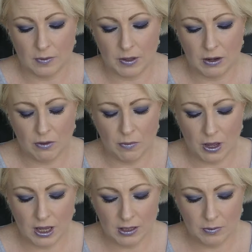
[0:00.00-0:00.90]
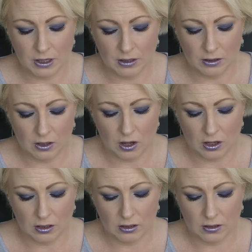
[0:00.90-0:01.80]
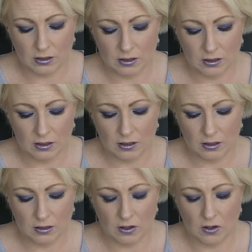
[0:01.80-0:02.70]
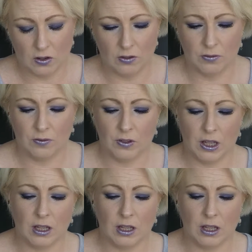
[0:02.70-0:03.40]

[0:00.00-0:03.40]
It reminds me a lot of,